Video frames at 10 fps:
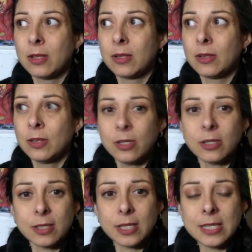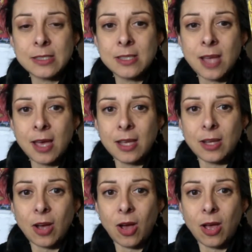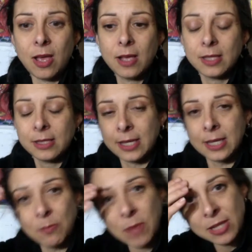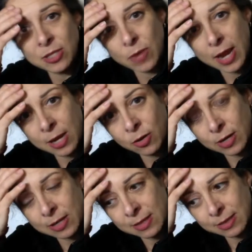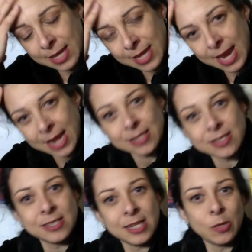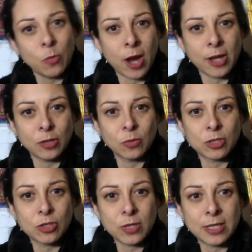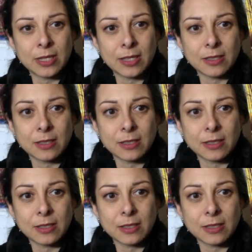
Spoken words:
look, it's not like it makes you angry that they can't see why you retreated.